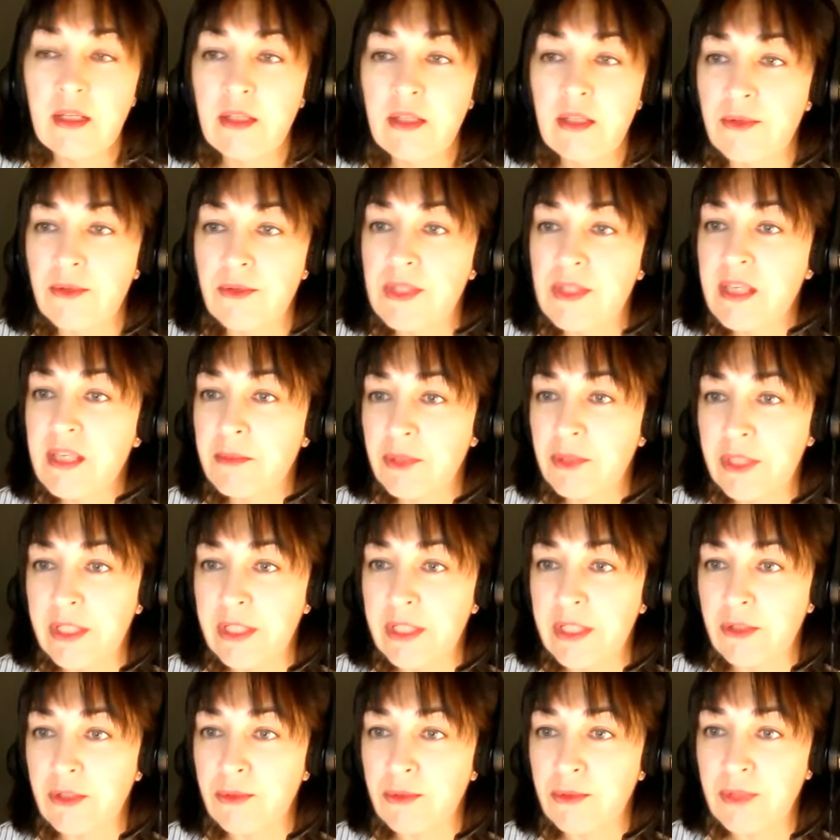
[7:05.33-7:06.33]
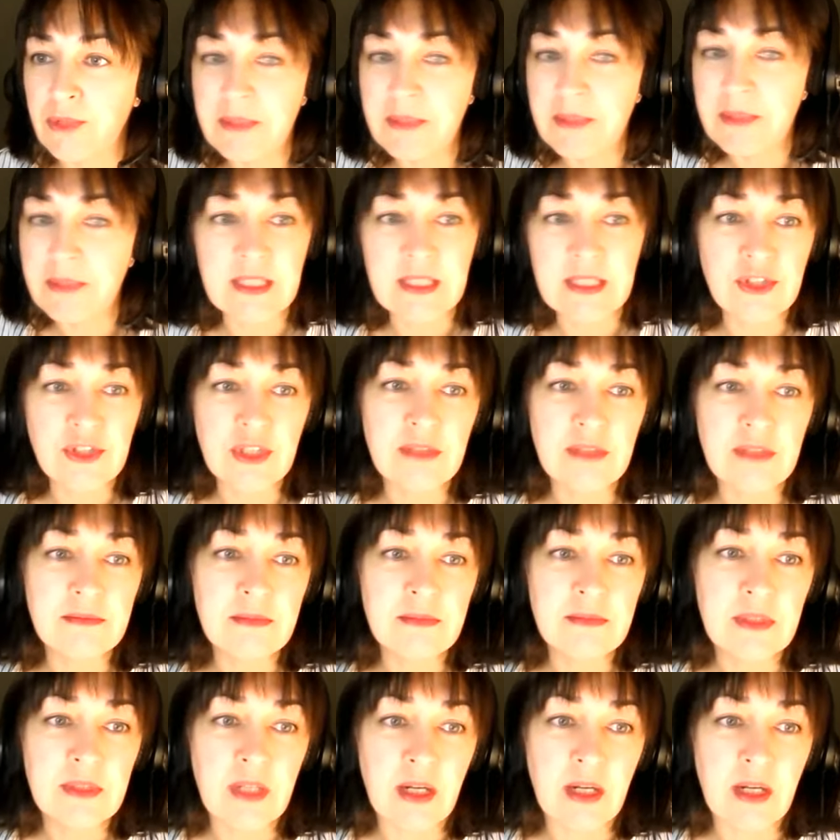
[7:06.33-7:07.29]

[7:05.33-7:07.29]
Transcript: There is hemolytic uremic syndrome,